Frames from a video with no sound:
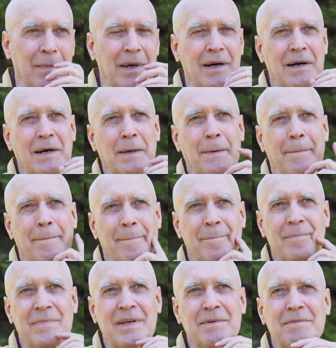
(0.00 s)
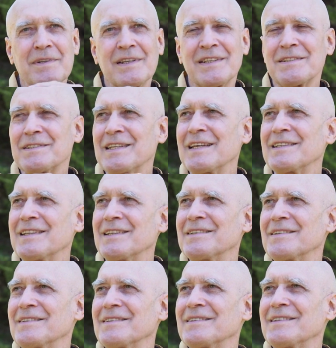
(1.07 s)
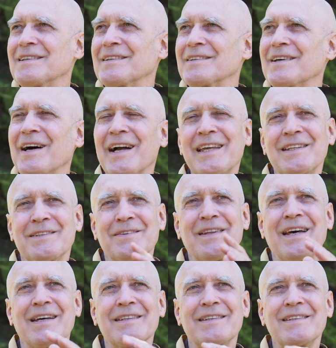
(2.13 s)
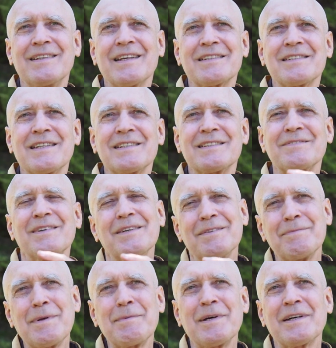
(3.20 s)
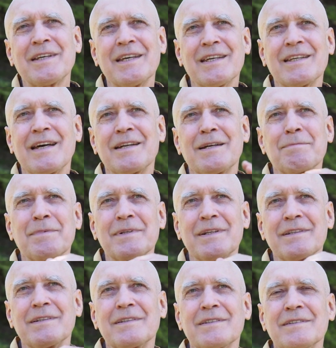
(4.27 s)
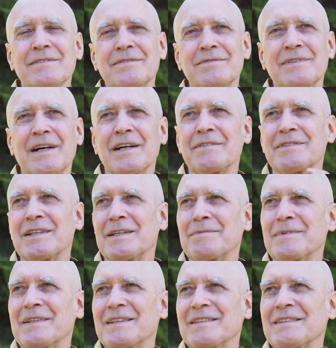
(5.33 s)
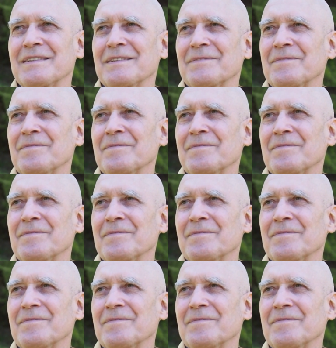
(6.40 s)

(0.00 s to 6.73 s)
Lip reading: Then extend it. You know, I can do that. And the next day, say, well, maybe I'll kick that up another 5, 10 minutes.